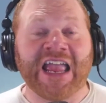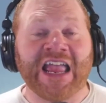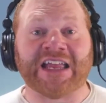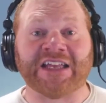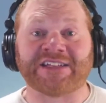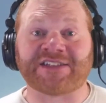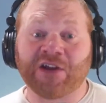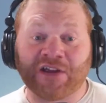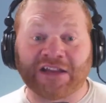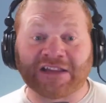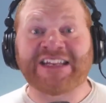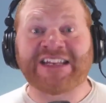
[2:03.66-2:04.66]
is
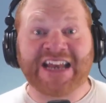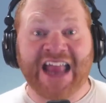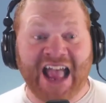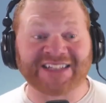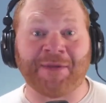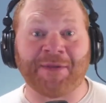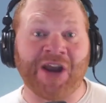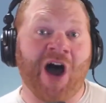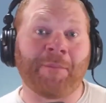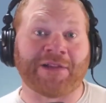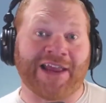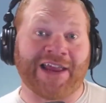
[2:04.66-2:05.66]
LinkedIn has a
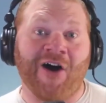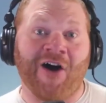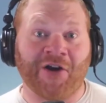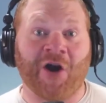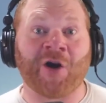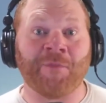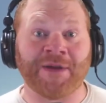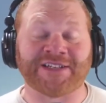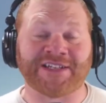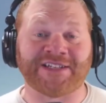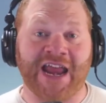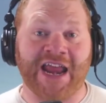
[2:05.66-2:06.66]
monopoly on our
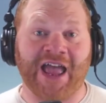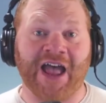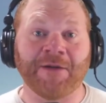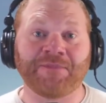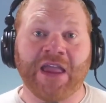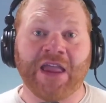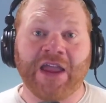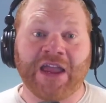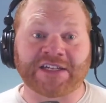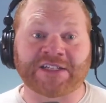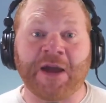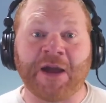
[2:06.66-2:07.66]
business data,
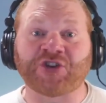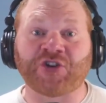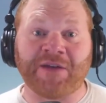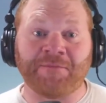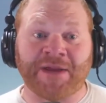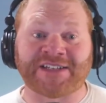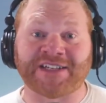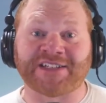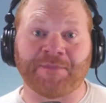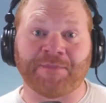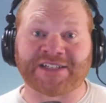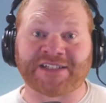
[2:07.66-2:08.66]
especially in
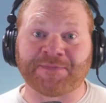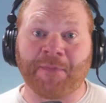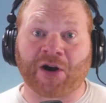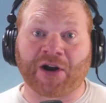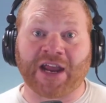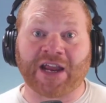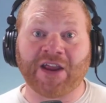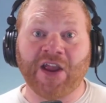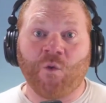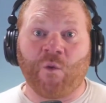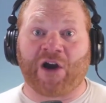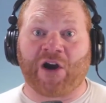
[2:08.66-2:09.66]
business-to-business marketing,
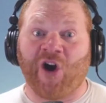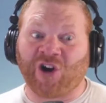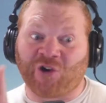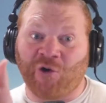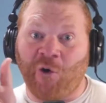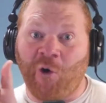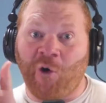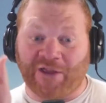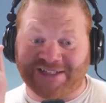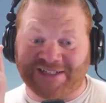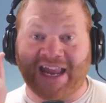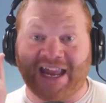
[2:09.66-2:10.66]
where our goal
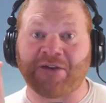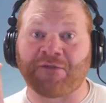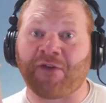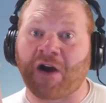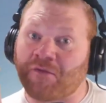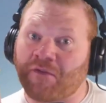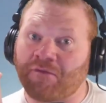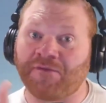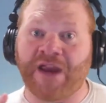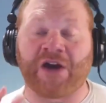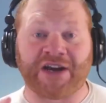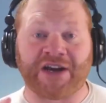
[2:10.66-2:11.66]
is to get in front of
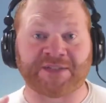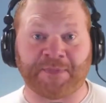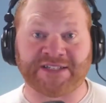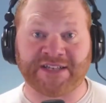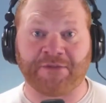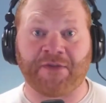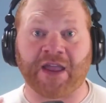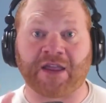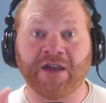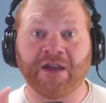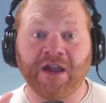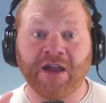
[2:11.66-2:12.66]
very
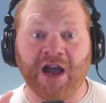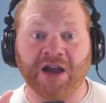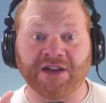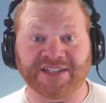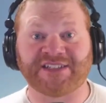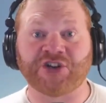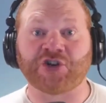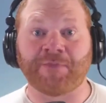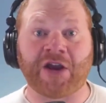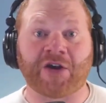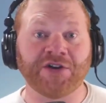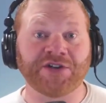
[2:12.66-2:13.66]
specific decision
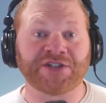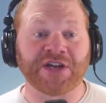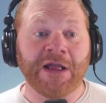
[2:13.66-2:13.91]
makers.